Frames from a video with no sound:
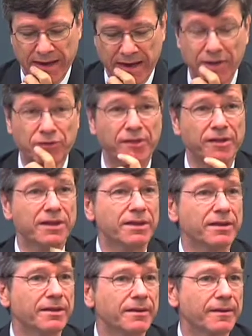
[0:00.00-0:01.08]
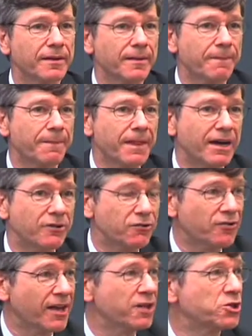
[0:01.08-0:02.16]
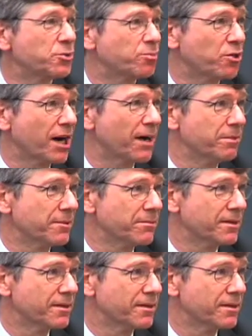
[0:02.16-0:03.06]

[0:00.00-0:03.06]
is that the essential problem,